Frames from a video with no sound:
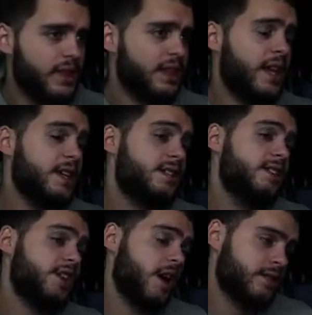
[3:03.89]
Next, T
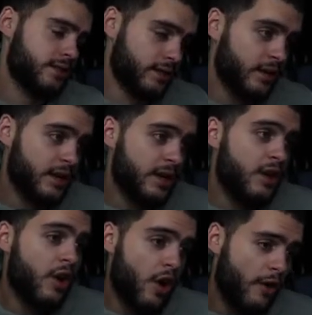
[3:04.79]
J. Hockenson.
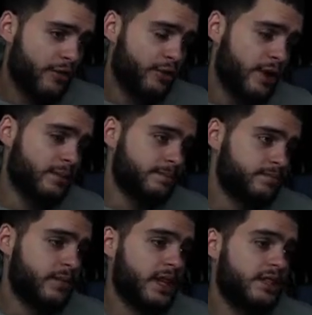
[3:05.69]
Off the rip.
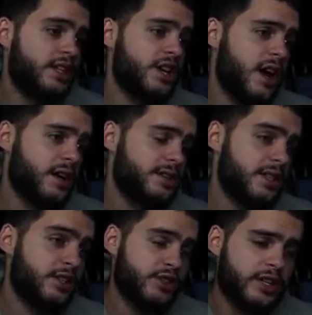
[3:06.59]
T J.
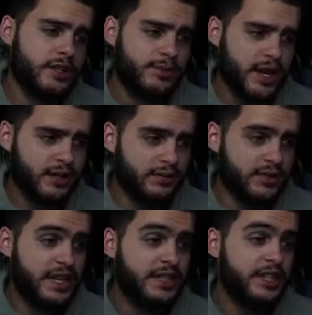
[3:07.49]
Hockenson, let's look at his objectives.
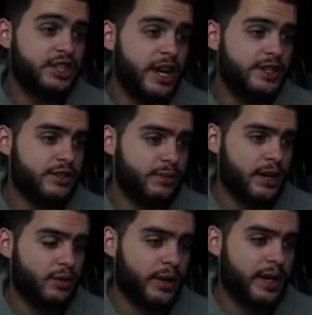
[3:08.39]
They did change him, by
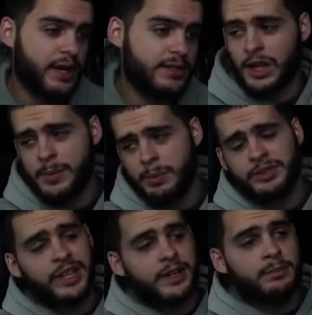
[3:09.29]
the way, guys. A lot of people
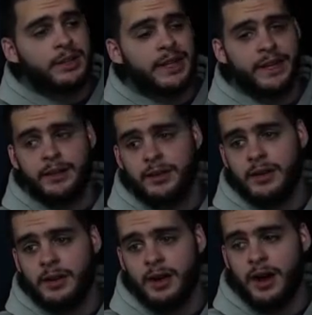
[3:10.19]
did complain
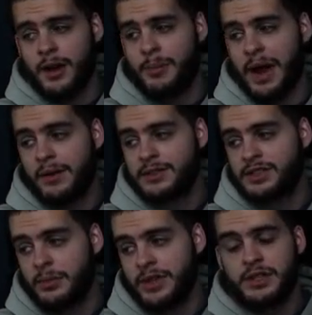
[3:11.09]
about
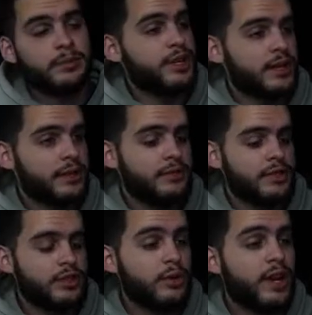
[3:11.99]
some of these objectives,
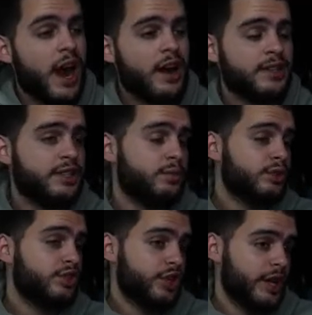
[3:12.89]
so Hockenson
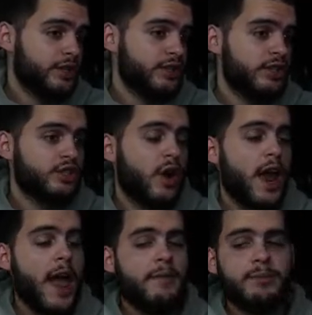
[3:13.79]
was changed. So I
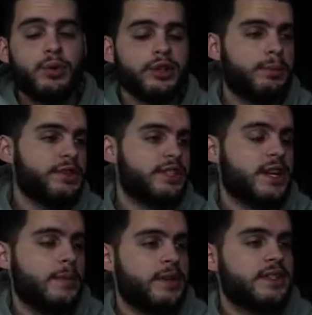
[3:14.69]
have it pulled up on the
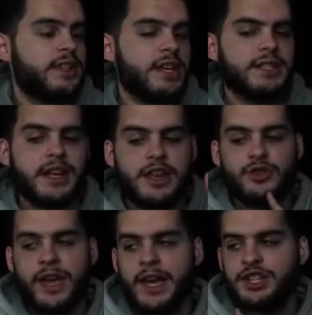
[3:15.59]
side because the thing is, you
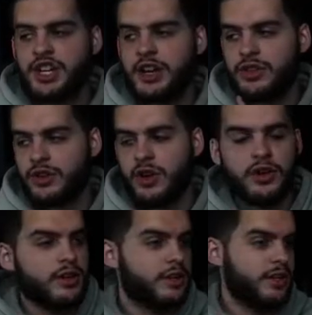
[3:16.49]
can't check their
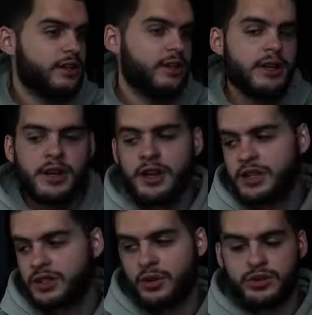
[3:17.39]
card on here
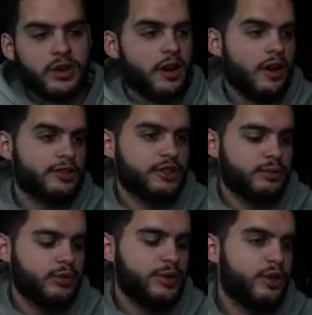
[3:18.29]
because, of course, they're not
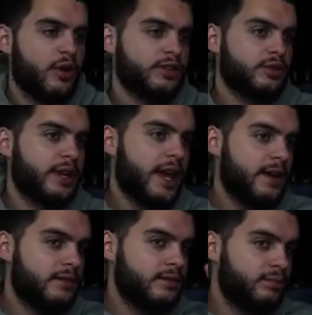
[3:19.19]
auctionable, but you also
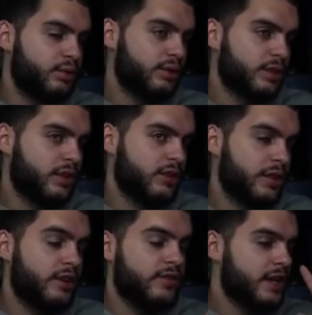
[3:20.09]
can't put the card
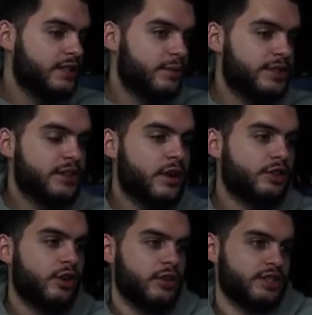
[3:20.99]
that, if you guys know what I'm saying. So I'll
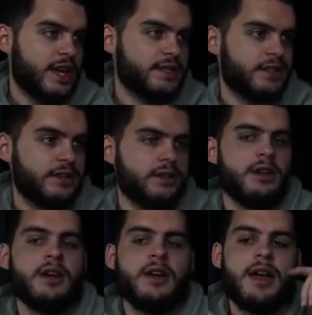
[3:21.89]
show you the stats here,
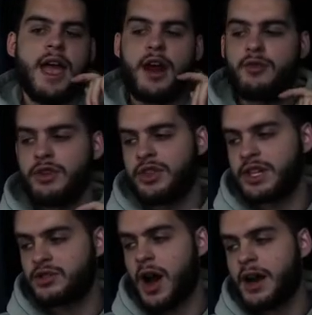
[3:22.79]
and I'll redo the thing.
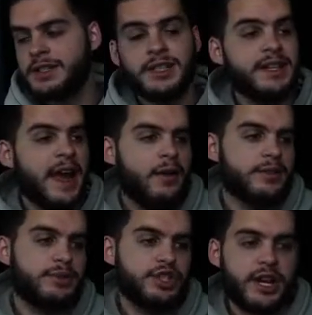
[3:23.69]
So Hockenson now has
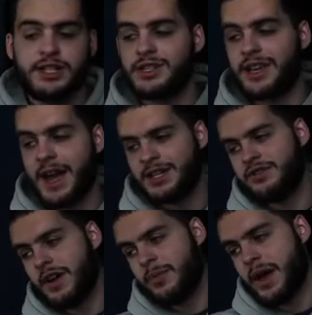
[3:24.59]
been changed to catch
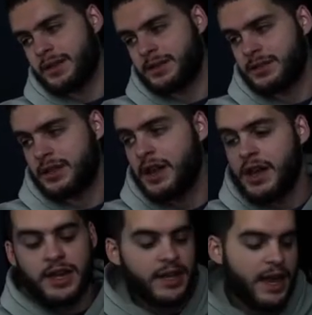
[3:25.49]
five passes,
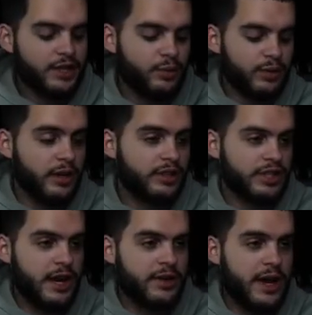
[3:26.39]
catch one
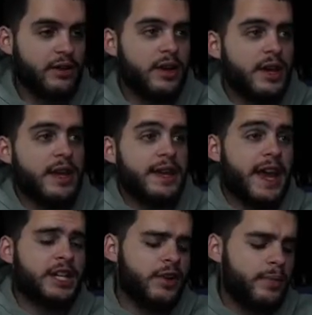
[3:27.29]
touchdown. Now,
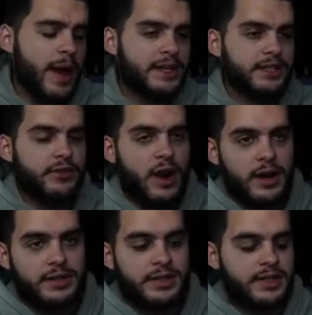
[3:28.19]
catch five passes for
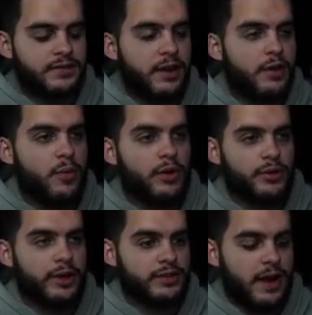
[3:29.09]
Hockenson is very well in the
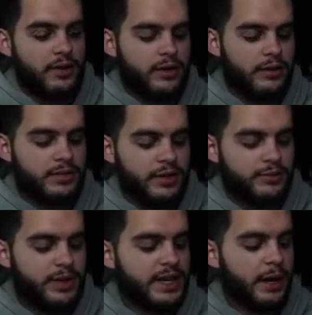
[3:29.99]
range of outcomes. There's
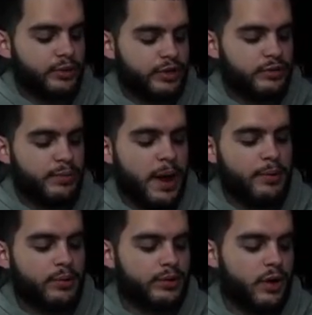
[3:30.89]
been games where he's been
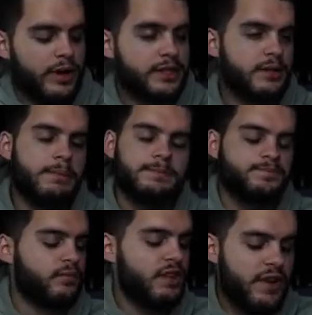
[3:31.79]
peppered with targets
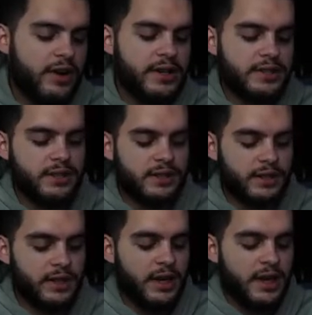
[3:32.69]
very
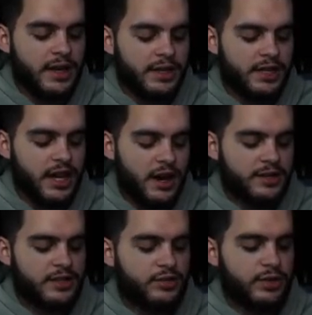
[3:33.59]
consistently. T J.
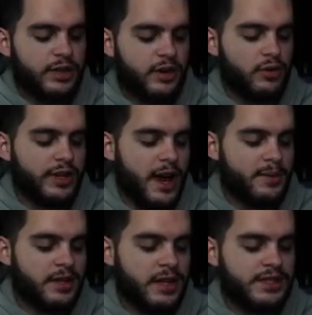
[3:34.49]
Hockenson is really their only
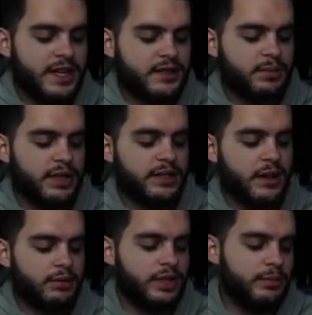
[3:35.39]
option unless he gets completely
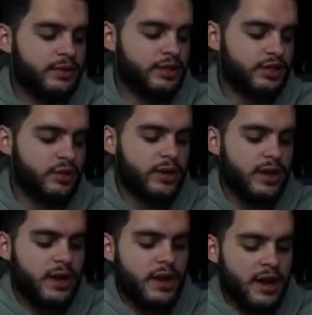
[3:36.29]
double teamed and destroyed.
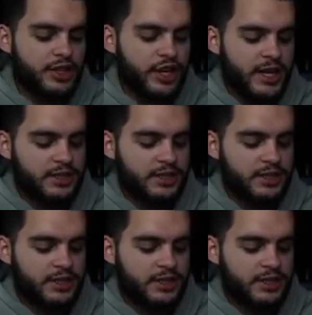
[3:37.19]
A chance.